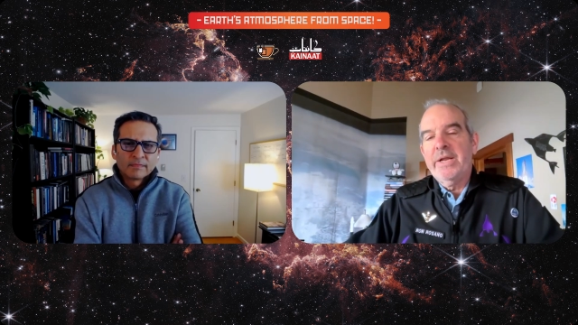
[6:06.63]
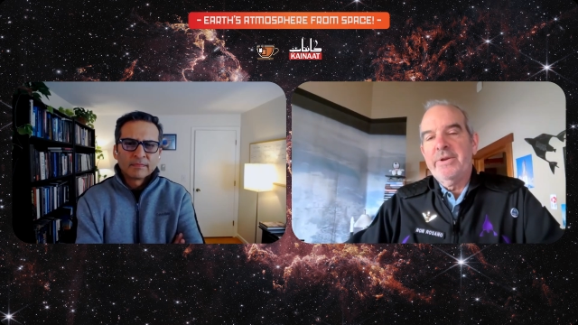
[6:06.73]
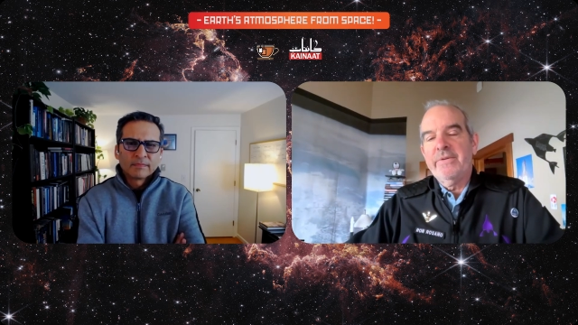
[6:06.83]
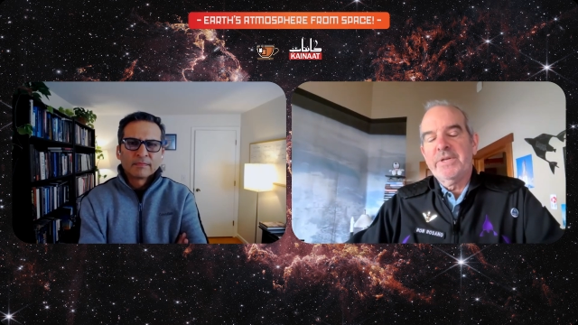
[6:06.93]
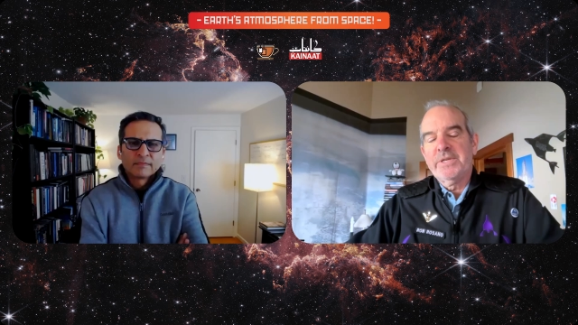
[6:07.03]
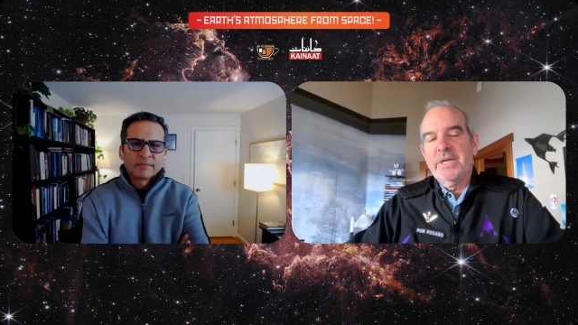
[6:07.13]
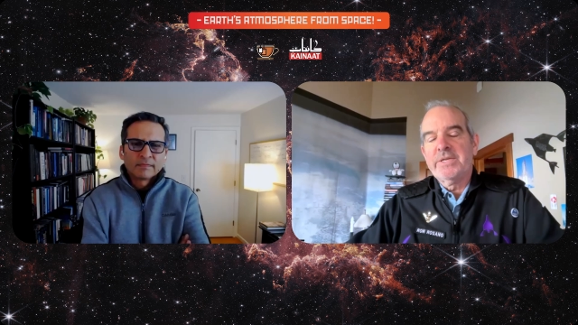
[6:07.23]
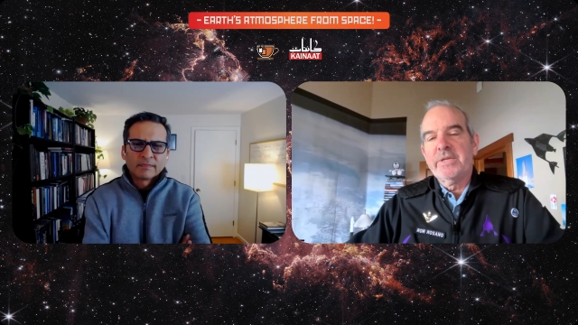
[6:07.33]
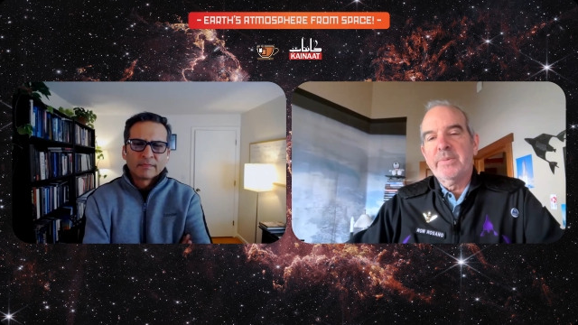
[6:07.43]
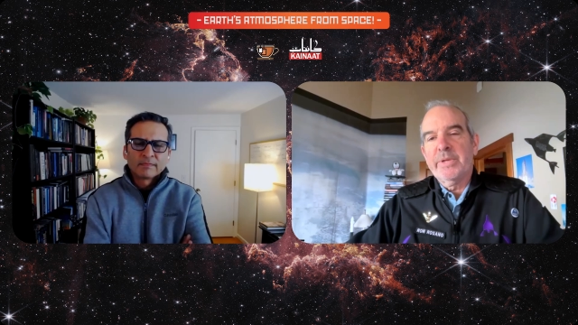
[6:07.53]
Speaker 1: You have a sense
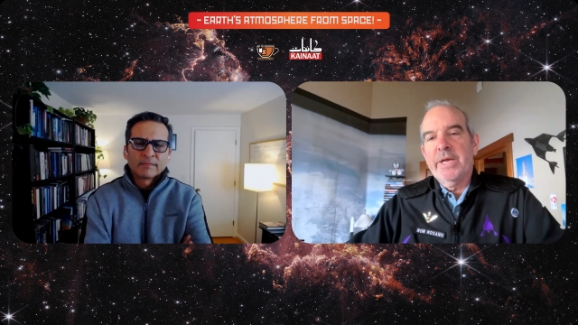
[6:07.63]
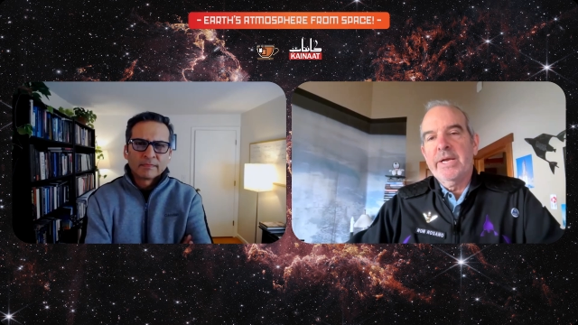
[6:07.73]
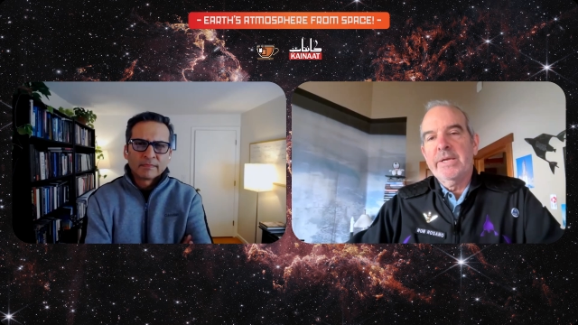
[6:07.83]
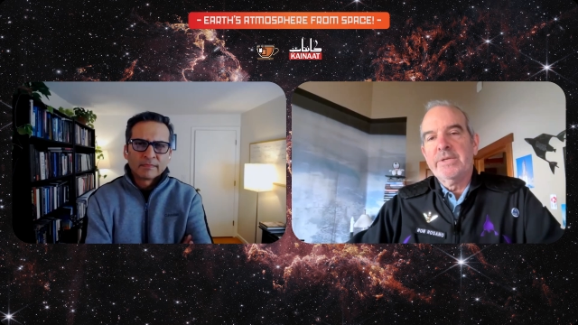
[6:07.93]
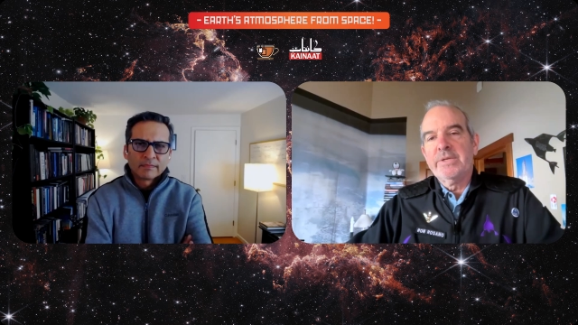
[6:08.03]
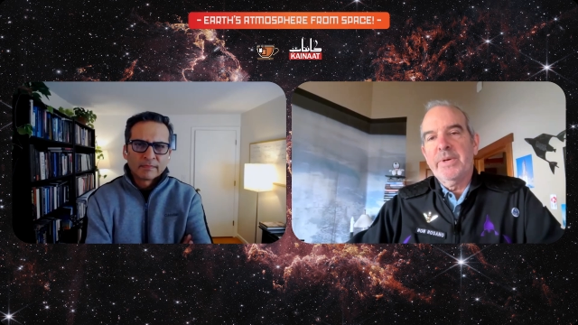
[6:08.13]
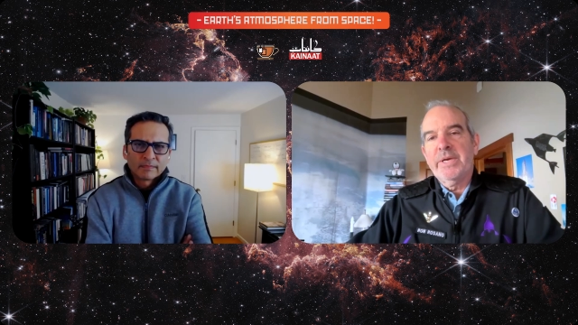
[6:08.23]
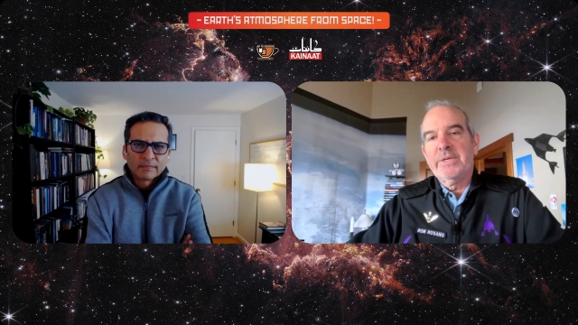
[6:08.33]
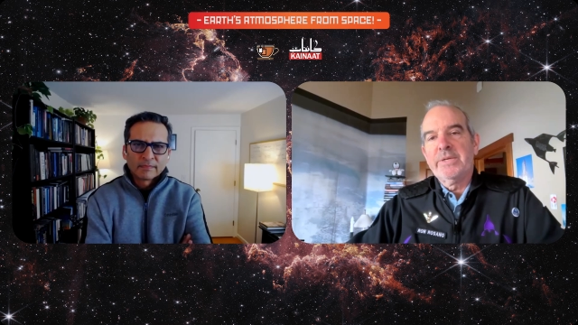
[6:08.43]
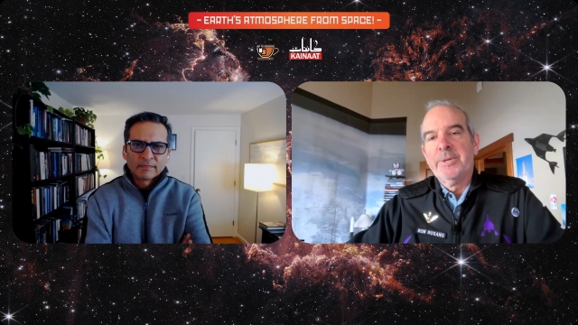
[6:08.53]
of the planet in
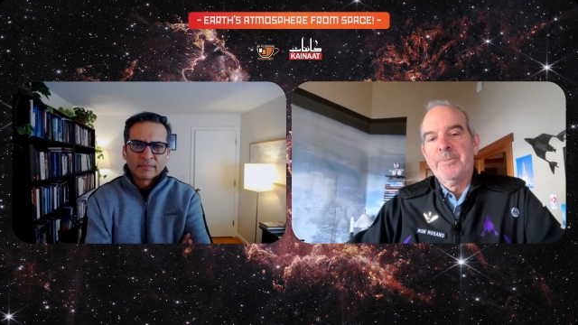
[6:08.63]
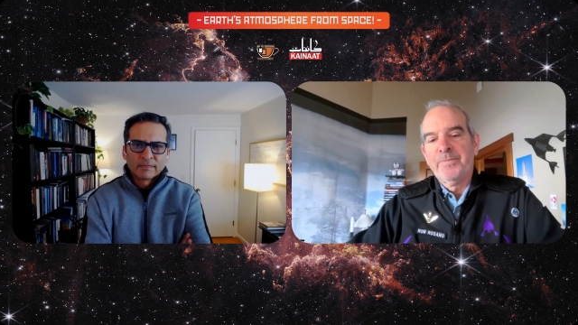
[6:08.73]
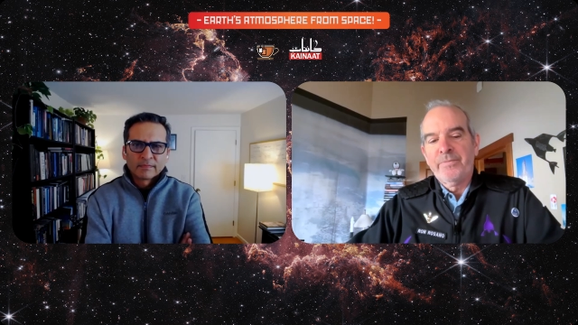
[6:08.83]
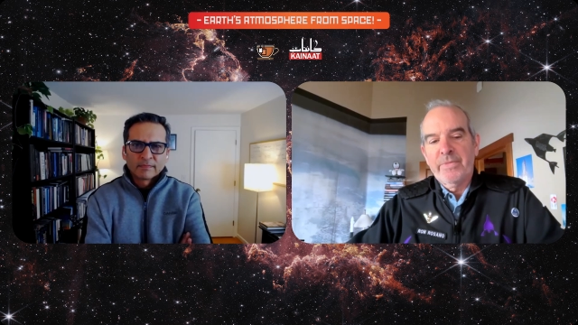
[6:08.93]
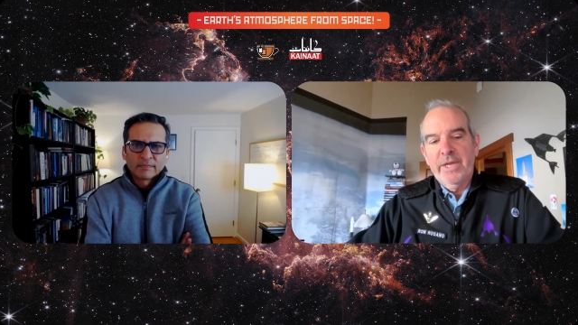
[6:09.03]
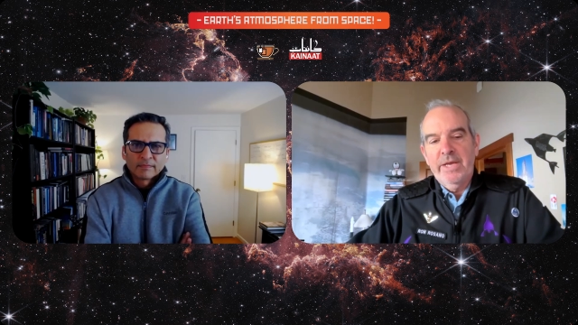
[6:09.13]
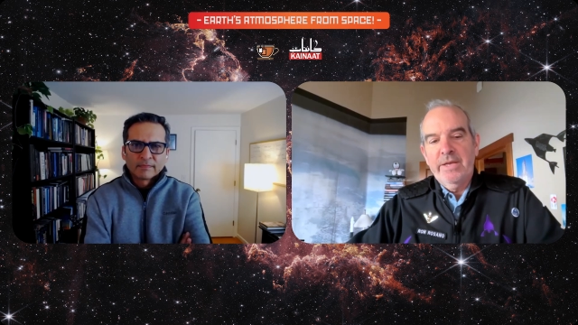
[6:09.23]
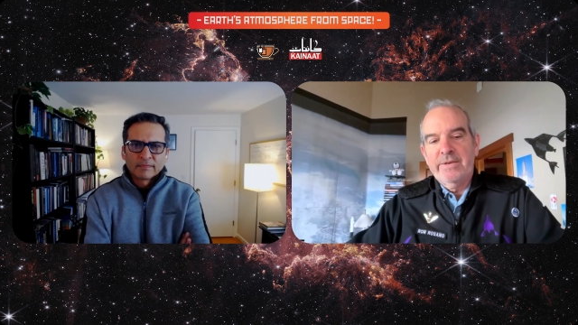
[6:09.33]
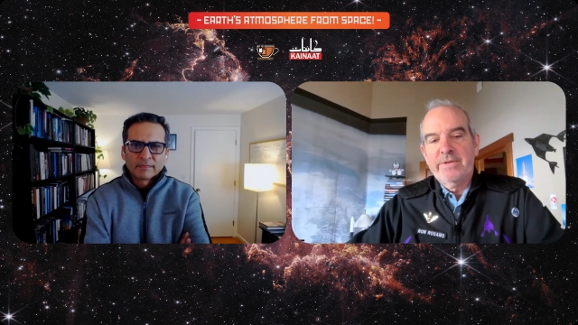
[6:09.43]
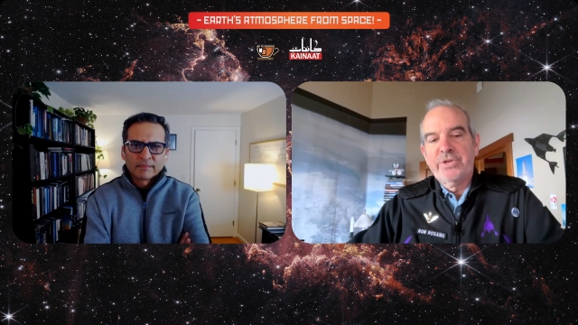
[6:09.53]
space,
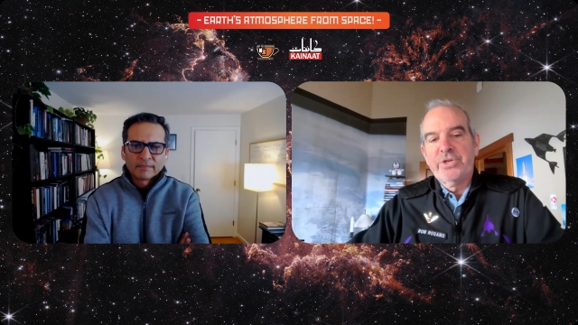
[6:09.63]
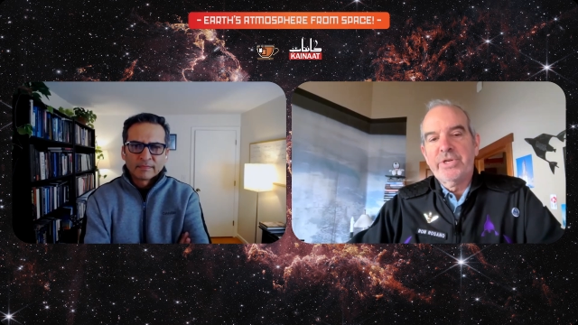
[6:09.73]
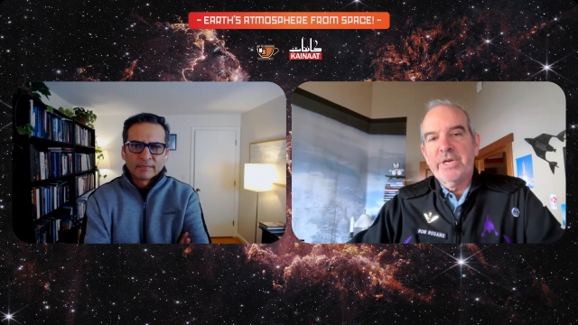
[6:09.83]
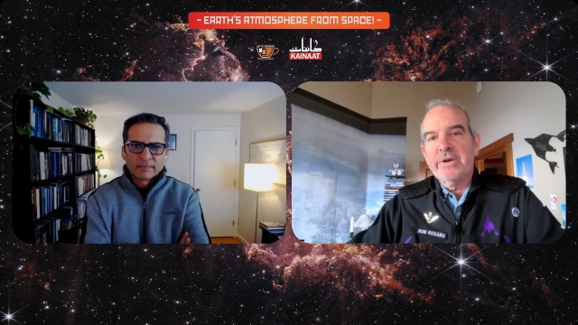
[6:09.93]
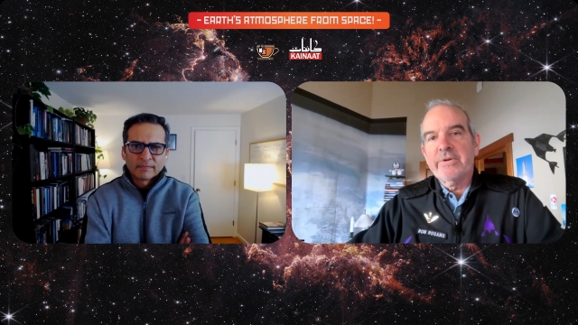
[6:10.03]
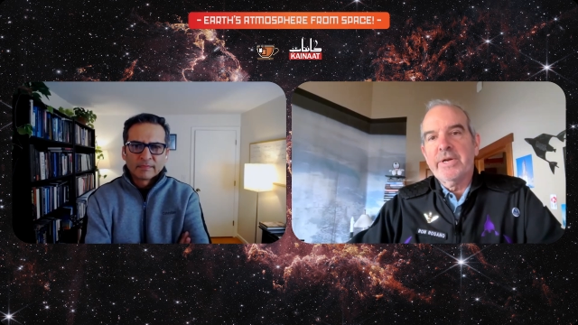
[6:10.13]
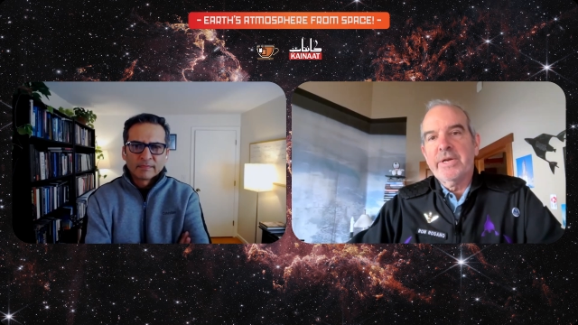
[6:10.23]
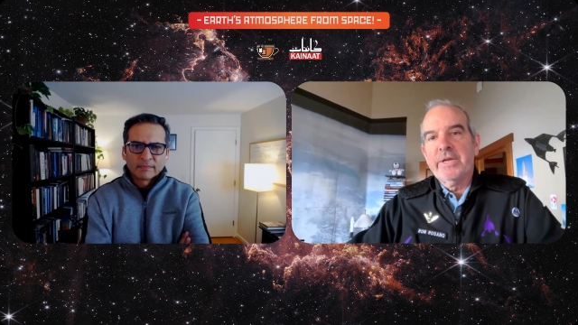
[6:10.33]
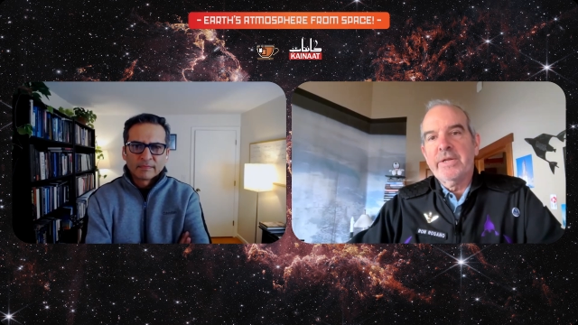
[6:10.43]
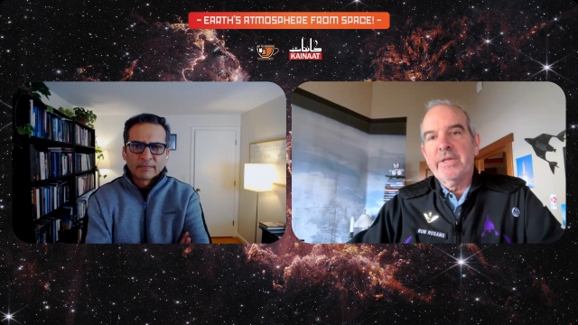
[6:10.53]
and
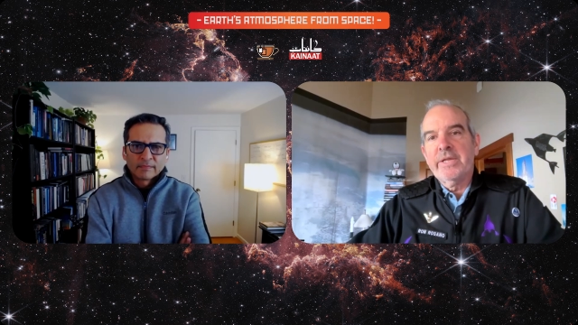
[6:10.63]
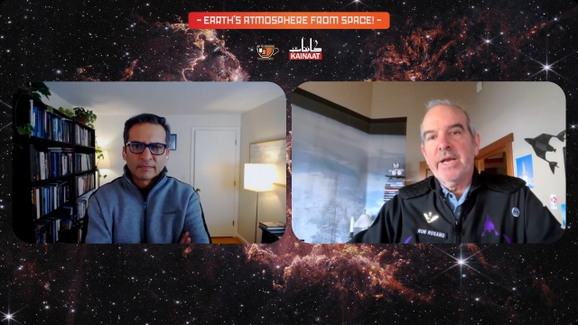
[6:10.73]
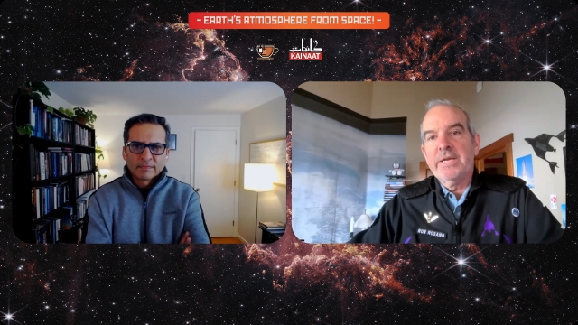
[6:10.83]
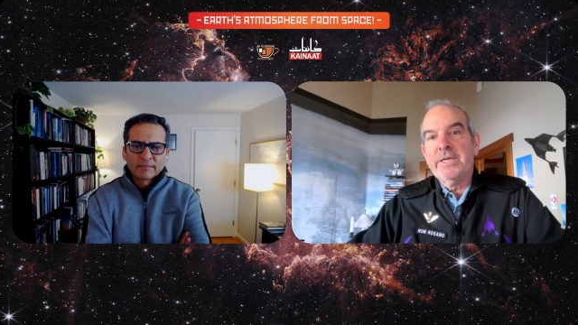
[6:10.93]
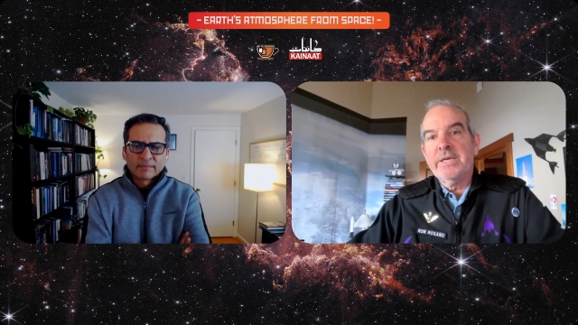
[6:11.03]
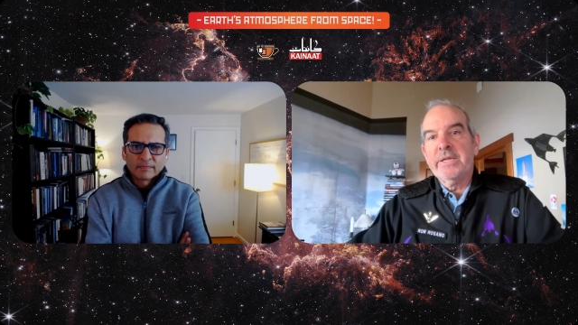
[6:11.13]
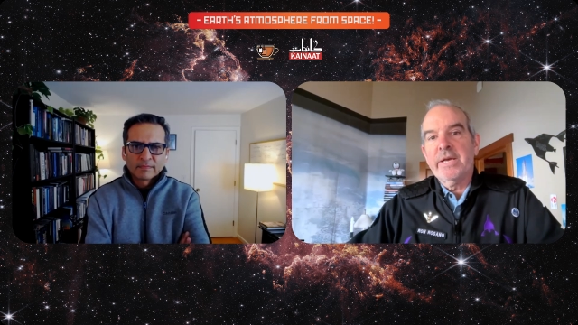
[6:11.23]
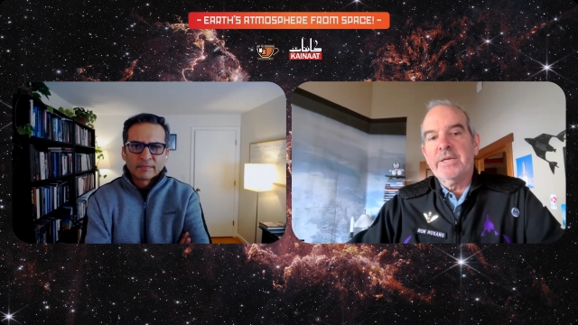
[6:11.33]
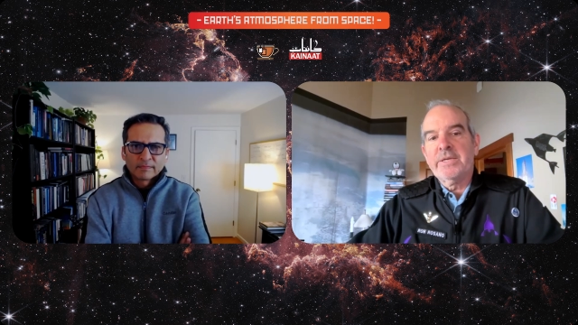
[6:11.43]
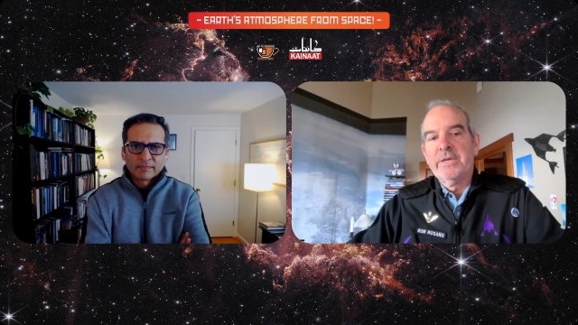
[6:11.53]
sharing the idea
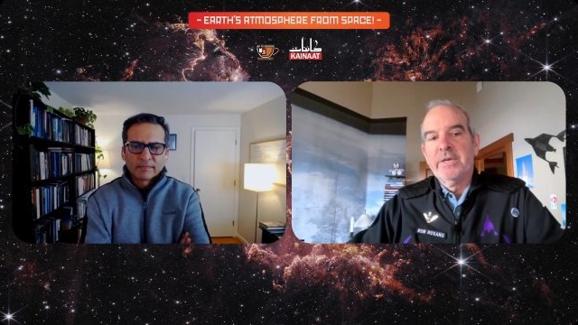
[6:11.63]
that